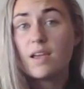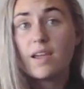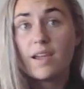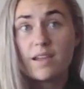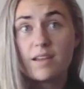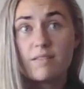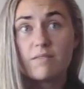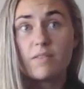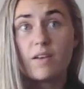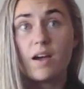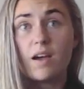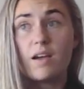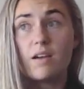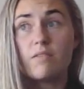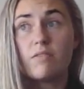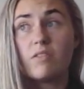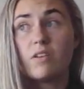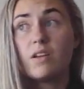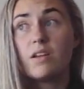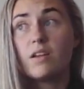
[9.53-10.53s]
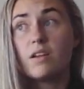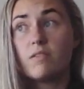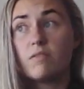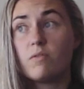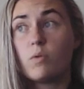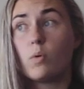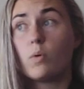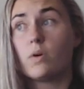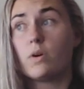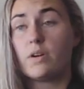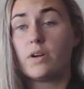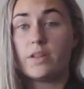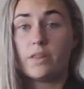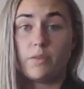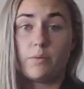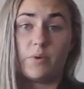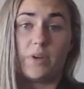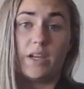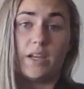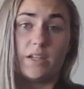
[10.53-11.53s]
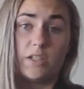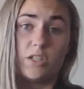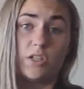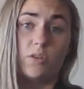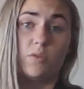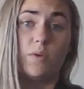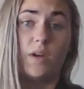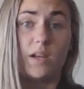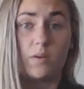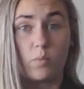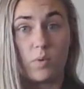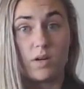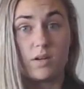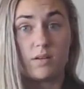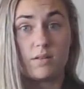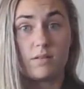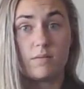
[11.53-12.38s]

and 5, and 4, and 3, and 2, and 1.